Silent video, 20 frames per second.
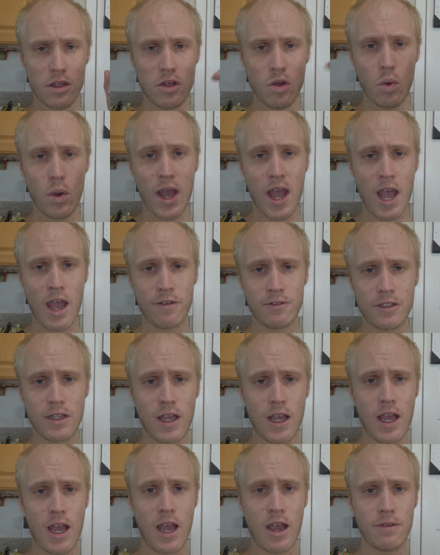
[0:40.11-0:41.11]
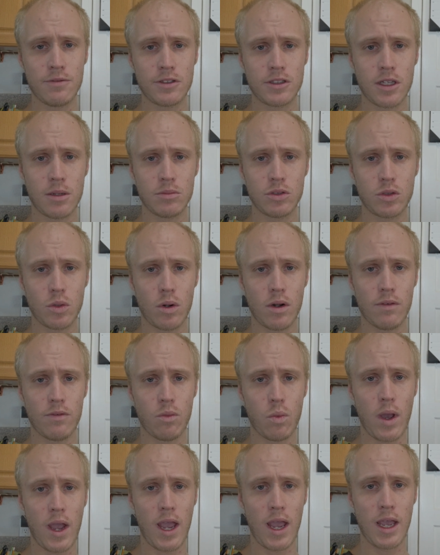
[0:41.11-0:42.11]
you have to have some sort
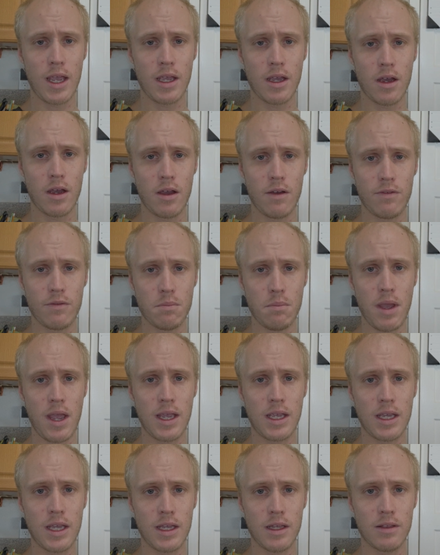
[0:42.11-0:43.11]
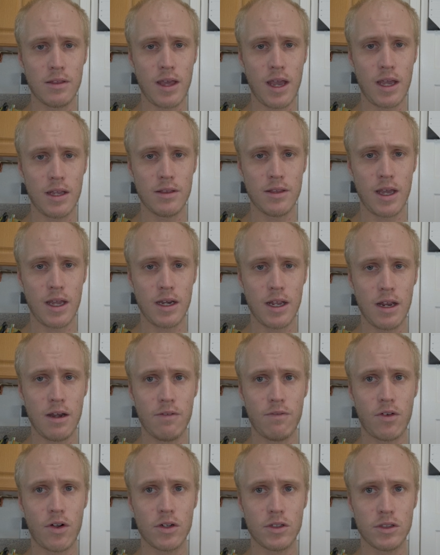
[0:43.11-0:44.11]
of way of making that that
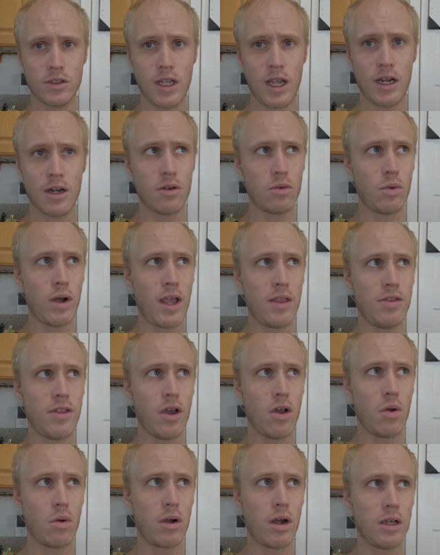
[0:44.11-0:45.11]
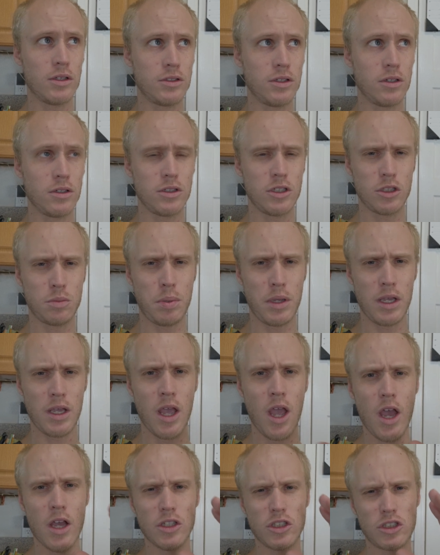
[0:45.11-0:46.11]
inverse data red though or else it'll just
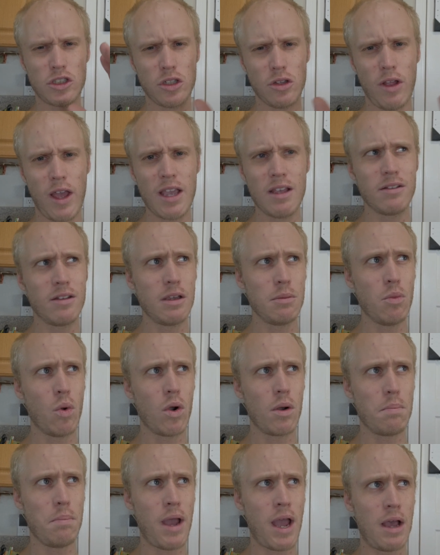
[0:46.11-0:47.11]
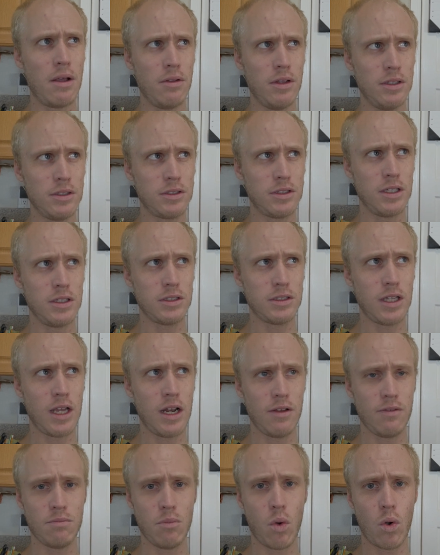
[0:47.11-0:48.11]
be slightly more balanced
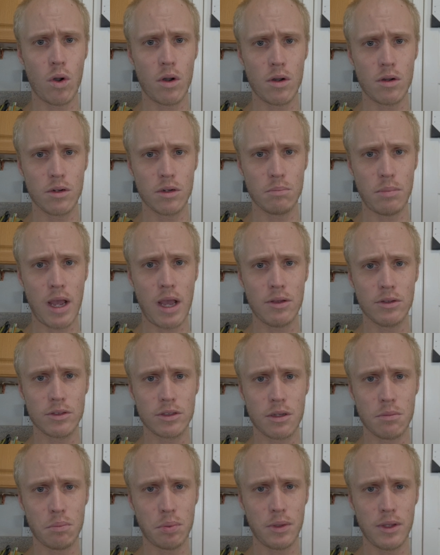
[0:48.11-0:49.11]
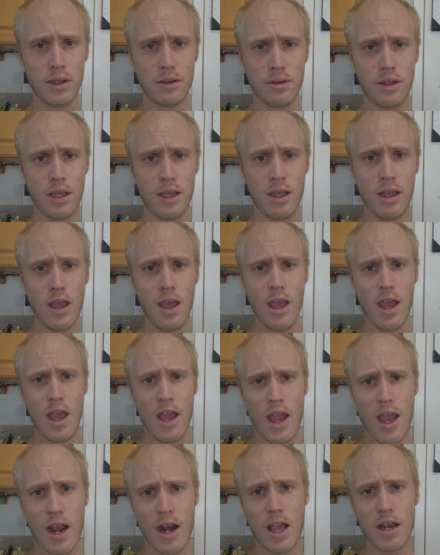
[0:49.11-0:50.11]
instead of more balanced completely
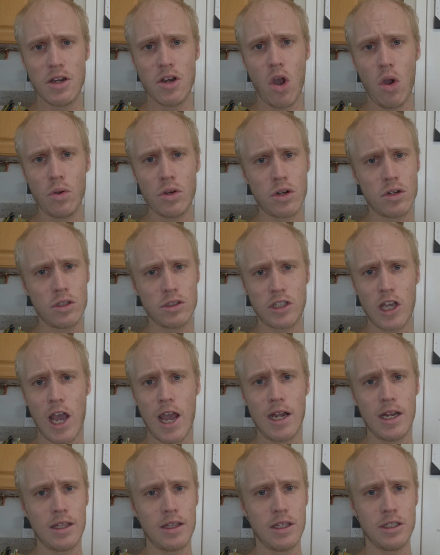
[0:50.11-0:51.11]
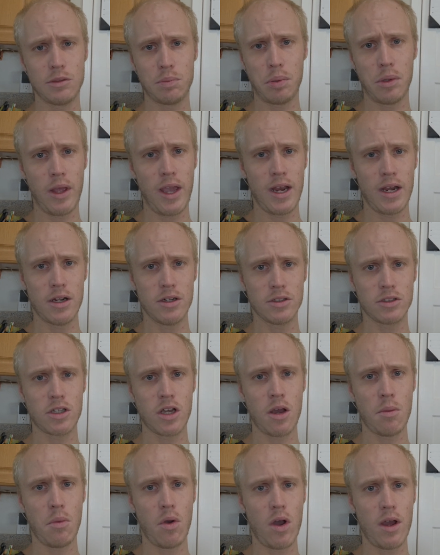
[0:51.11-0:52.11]
and I know you're just hiding these players.
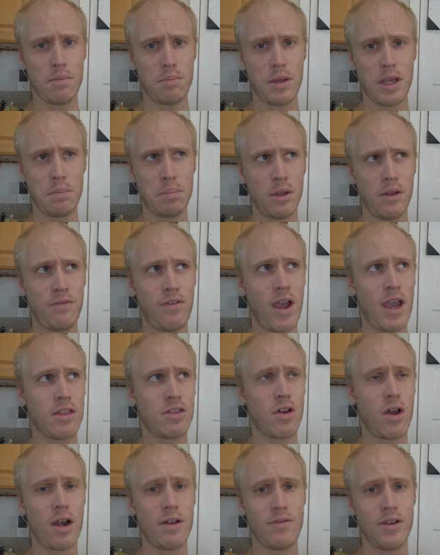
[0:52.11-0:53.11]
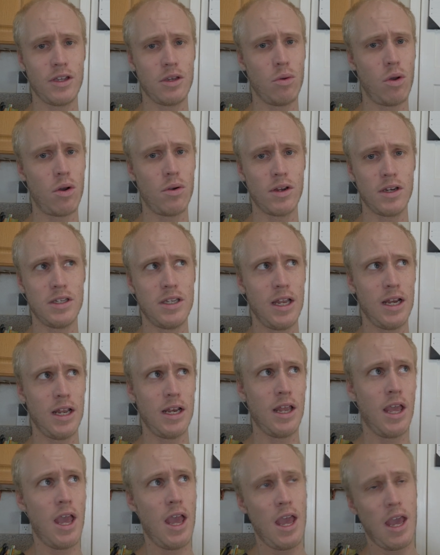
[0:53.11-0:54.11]
Come on, people. If I thought of it, you already did
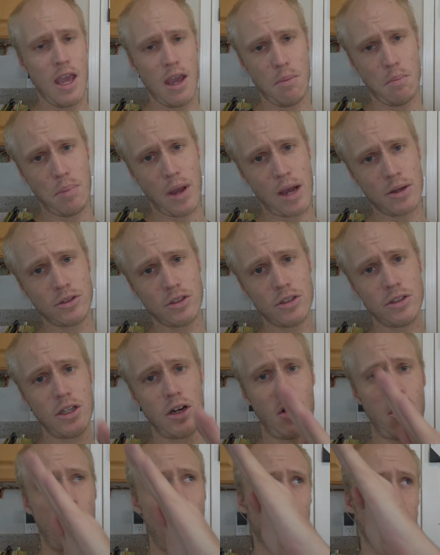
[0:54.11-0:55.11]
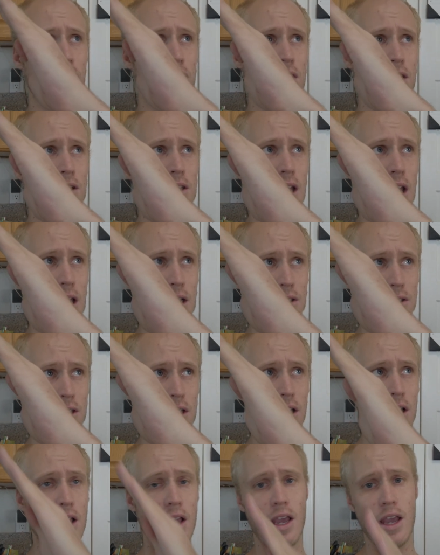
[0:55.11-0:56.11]
it. It bounces it off of the
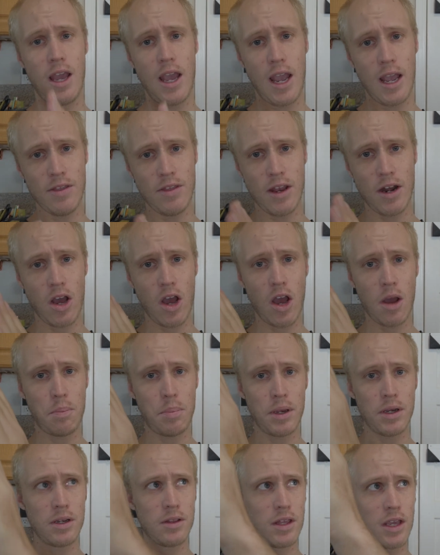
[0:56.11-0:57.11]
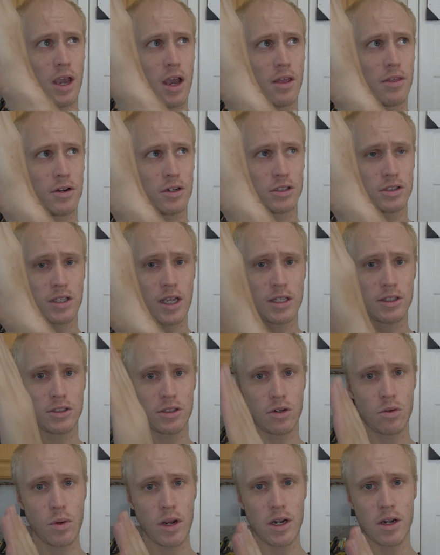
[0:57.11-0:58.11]
disc and then up into the other
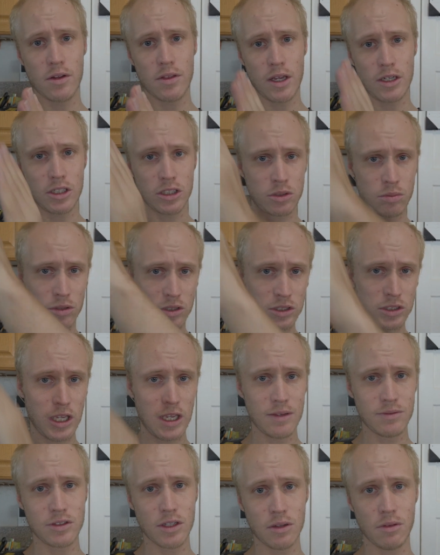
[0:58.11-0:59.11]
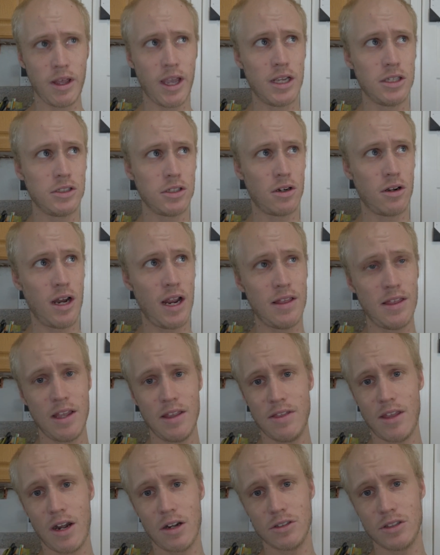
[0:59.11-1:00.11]
sensor reader that just receives the laser, and
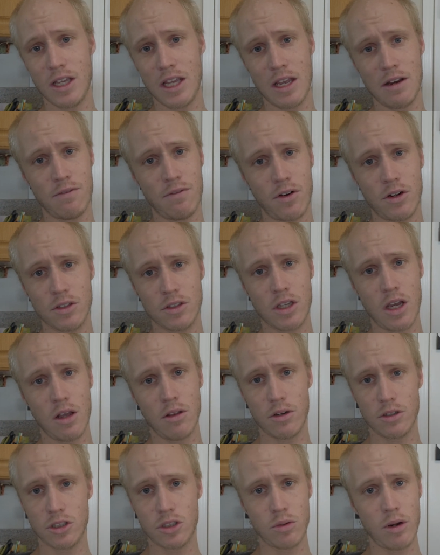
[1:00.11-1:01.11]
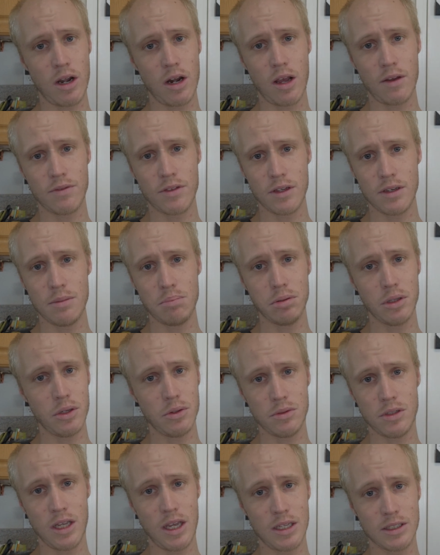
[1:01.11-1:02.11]
then there's the inverse color straight off the
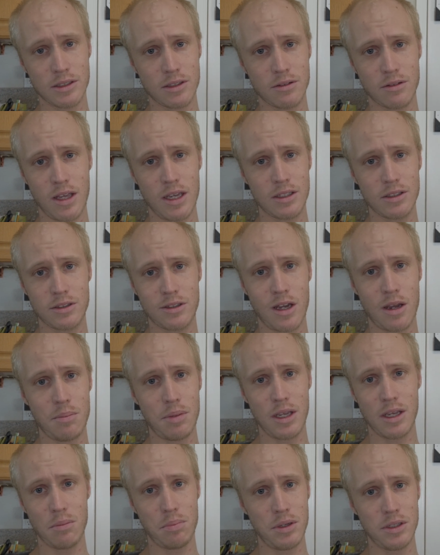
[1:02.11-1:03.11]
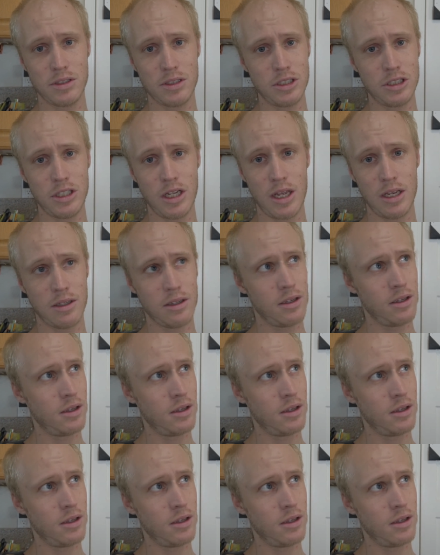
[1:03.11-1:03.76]
blue disc. Like, but, stop being a piece of shit. Of